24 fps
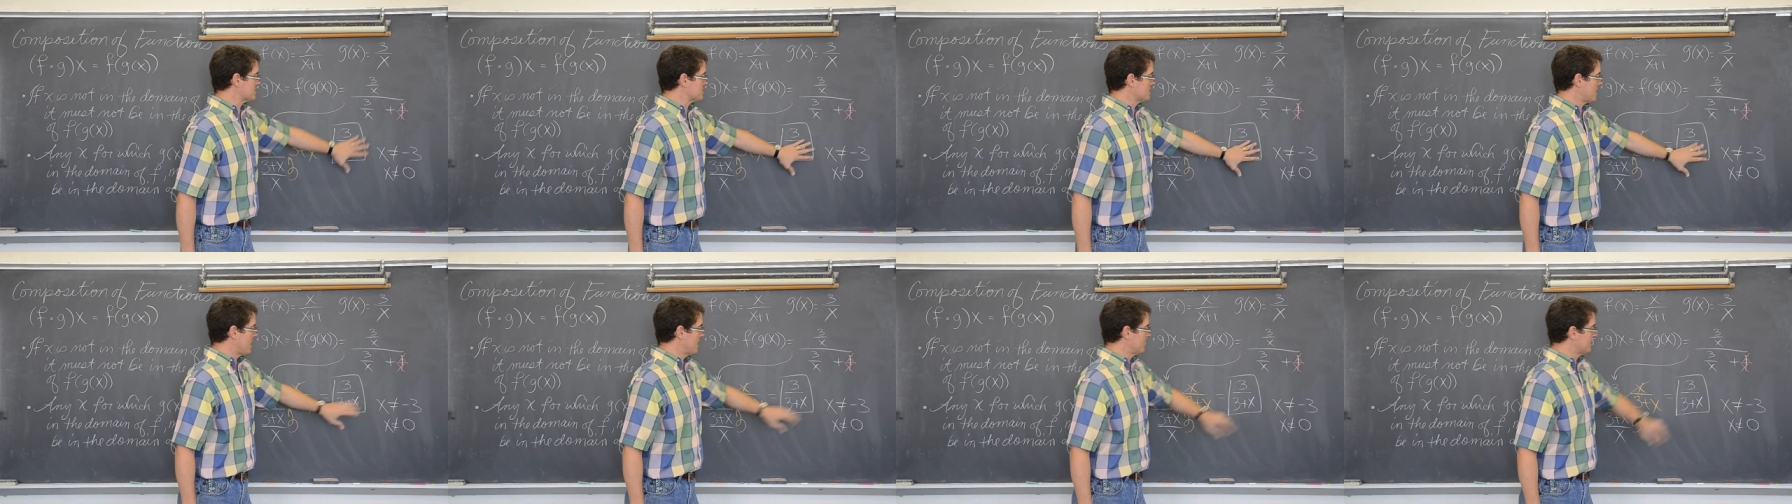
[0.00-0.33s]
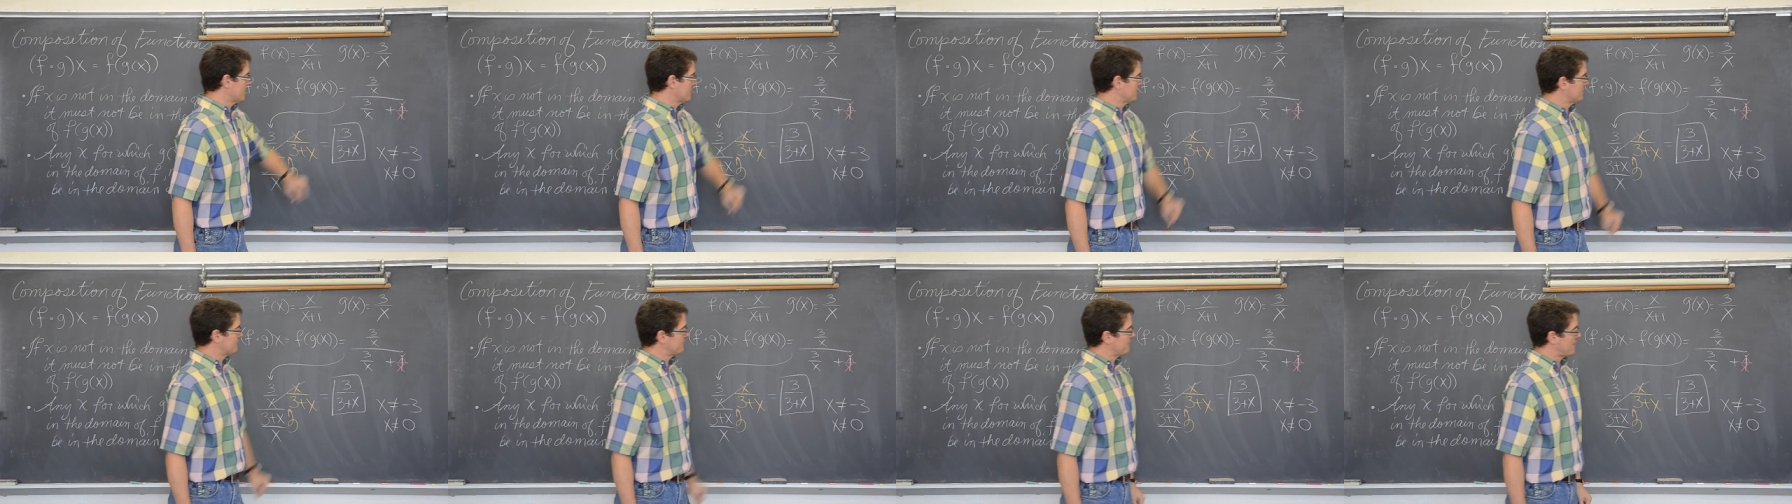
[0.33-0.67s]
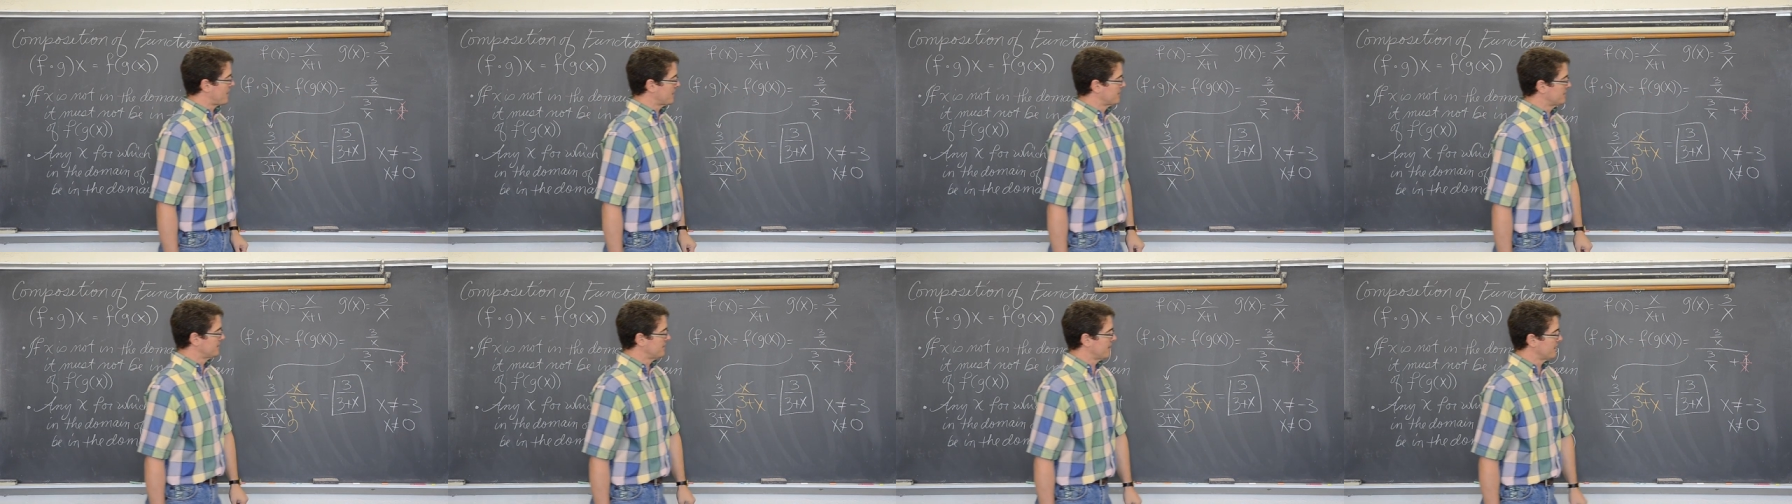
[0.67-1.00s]
is not
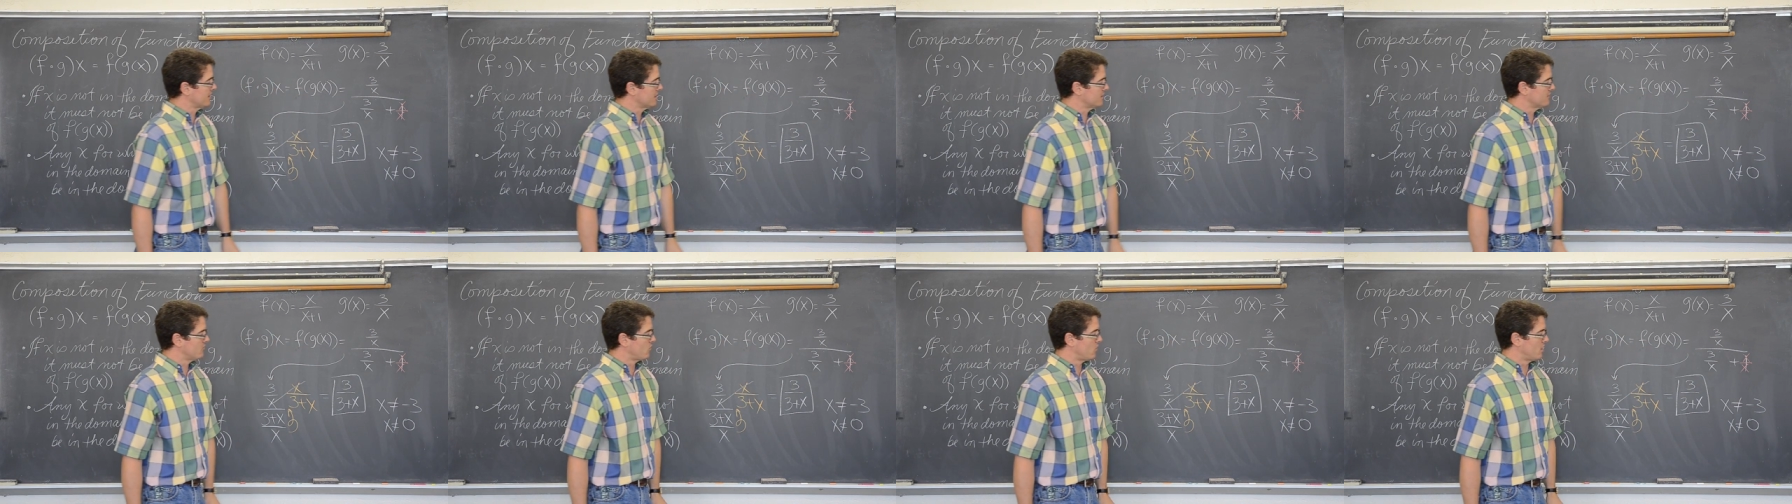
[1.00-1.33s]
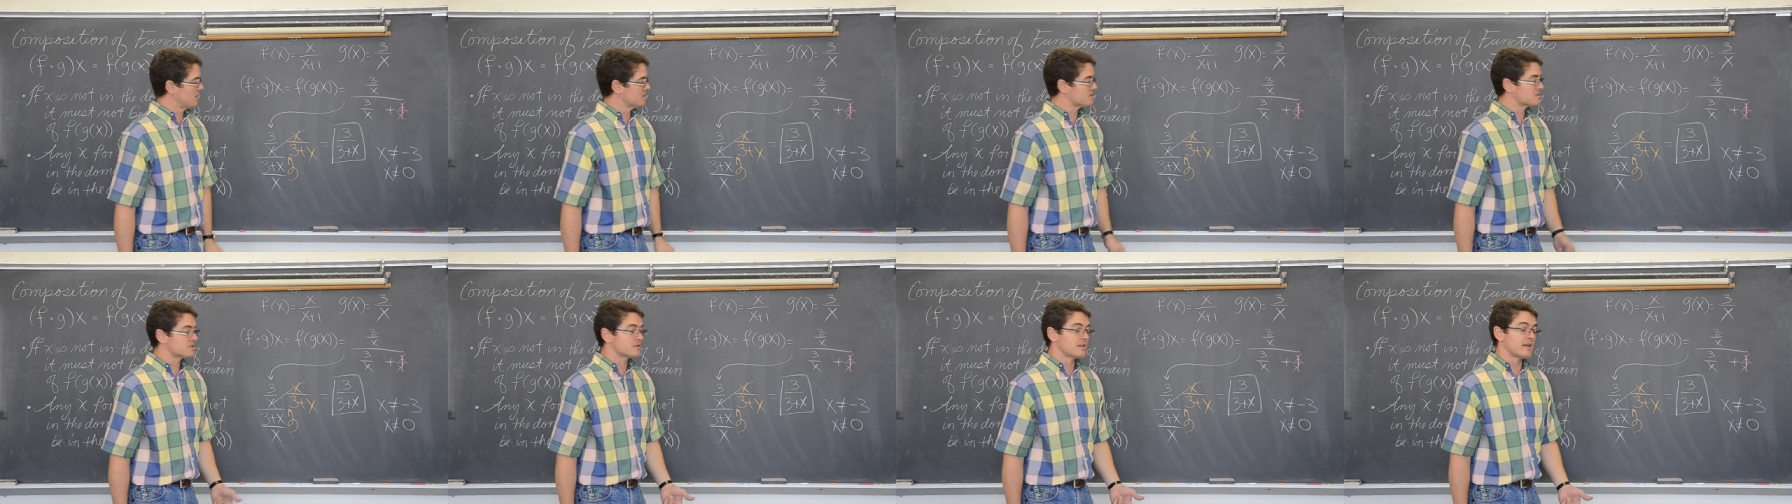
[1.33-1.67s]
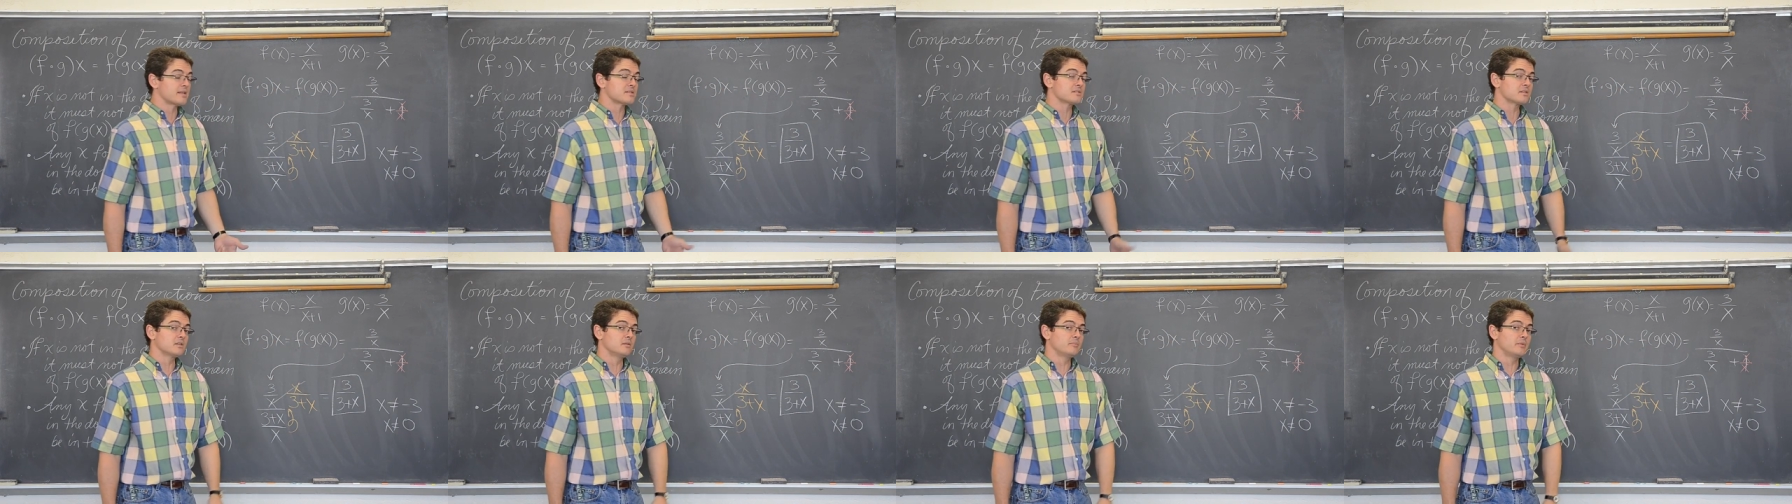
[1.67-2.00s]
undefined at negative 1, so
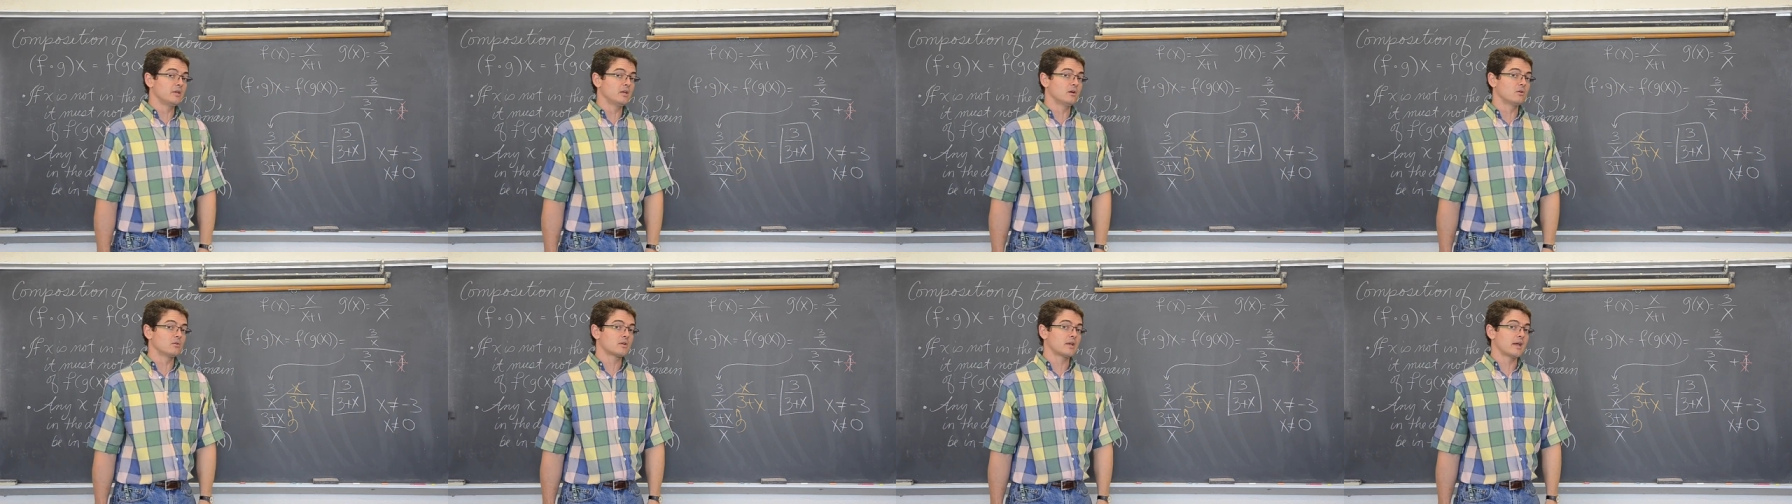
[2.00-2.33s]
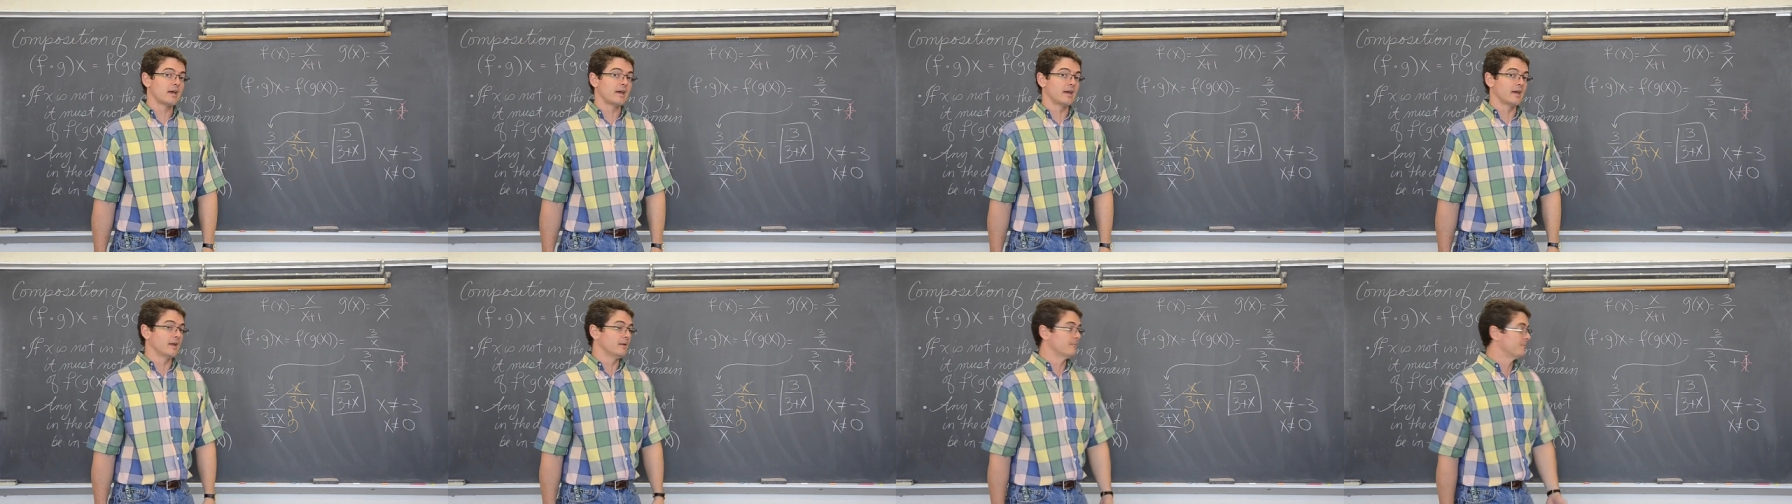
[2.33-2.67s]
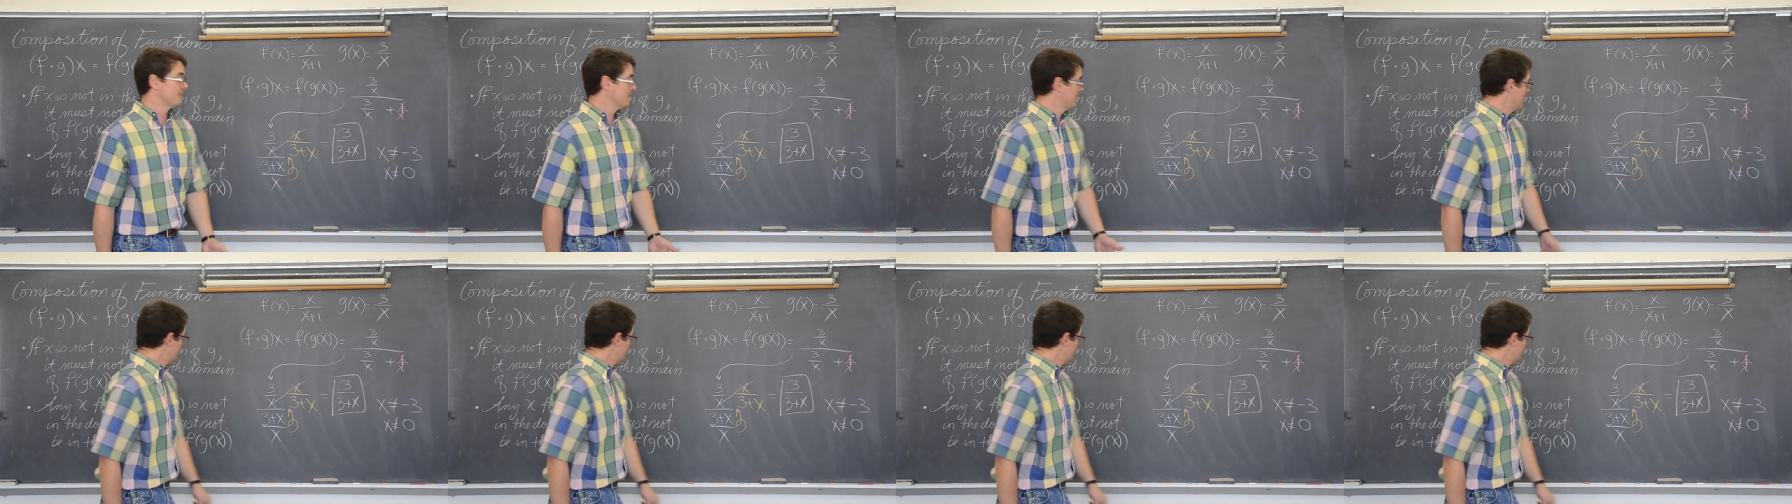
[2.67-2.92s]
that's going to be okay.